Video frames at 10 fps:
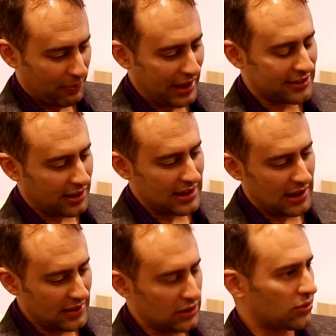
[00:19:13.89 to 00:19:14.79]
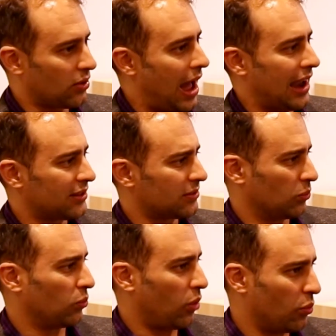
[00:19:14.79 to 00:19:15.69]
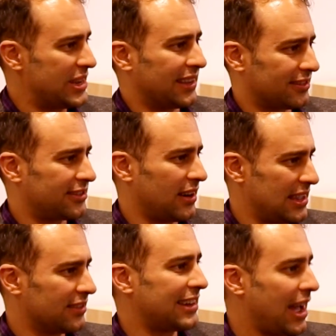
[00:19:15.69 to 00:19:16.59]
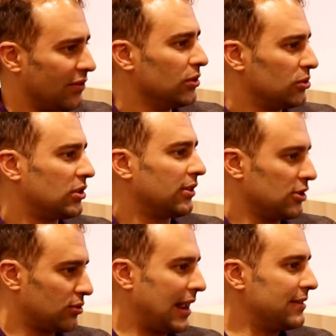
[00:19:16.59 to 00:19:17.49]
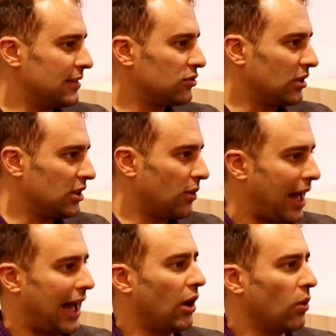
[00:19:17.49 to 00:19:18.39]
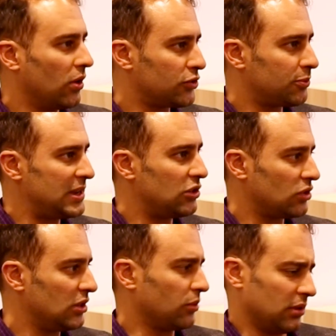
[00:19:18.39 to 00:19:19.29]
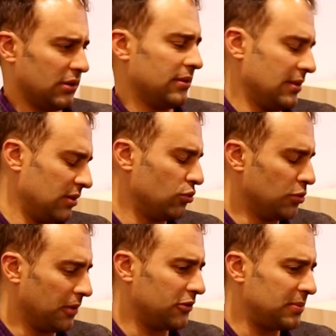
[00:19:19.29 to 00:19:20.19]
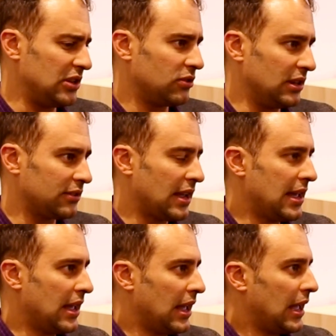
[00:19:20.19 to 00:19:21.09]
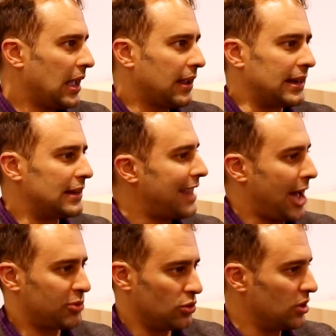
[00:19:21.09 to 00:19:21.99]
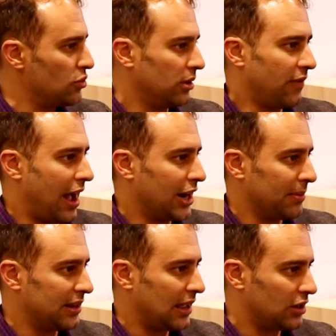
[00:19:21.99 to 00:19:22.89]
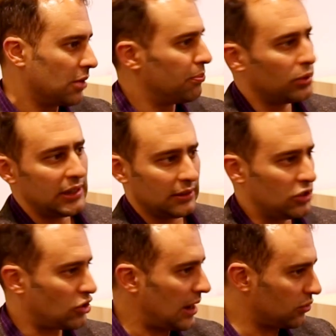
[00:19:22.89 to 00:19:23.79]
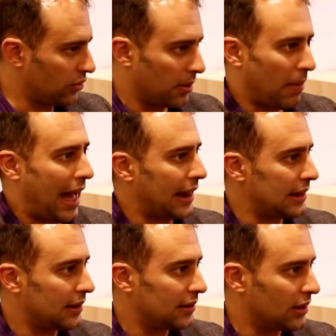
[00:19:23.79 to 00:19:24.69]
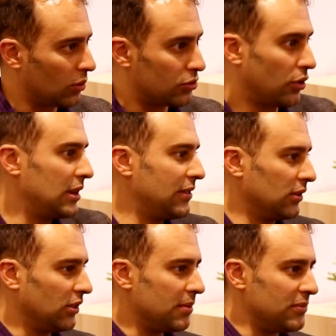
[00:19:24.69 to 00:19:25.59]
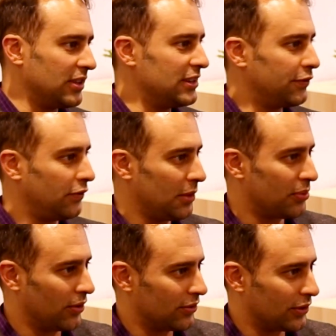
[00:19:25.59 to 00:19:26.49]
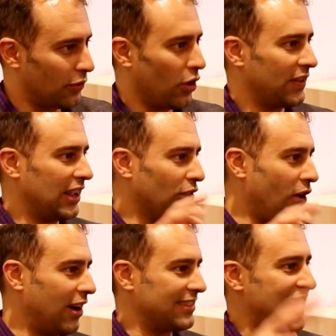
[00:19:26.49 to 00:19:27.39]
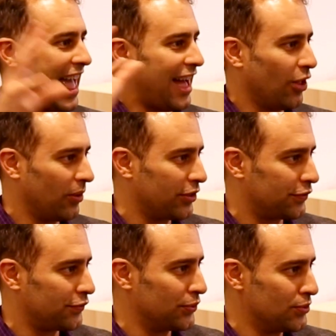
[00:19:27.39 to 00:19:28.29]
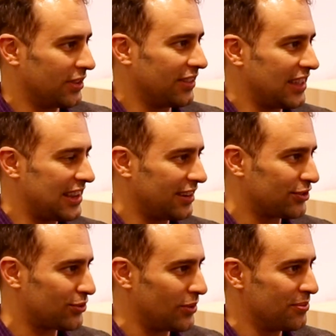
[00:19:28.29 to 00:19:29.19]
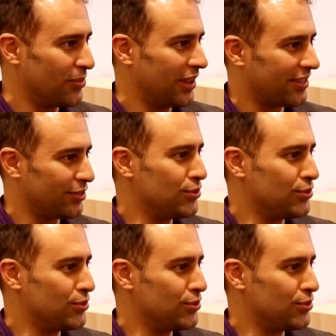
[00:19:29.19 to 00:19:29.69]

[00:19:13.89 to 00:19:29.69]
by studying these crocs, what we can study is an evolutionary transition, you know, how a species or a group of species can adapt to a new environment and completely change their body, you know, turning their limbs into flippers, evolving a long tail with a fluke that they can swim with,